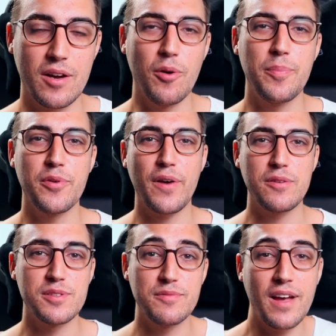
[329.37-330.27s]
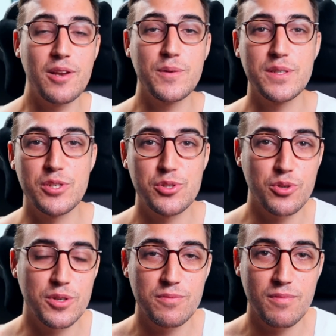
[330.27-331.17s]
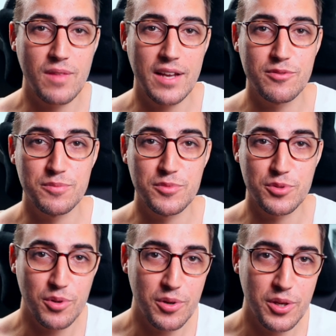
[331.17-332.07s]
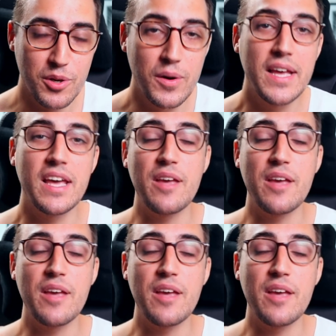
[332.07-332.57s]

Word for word: I hope you found some value in this short Lightroom tutorial.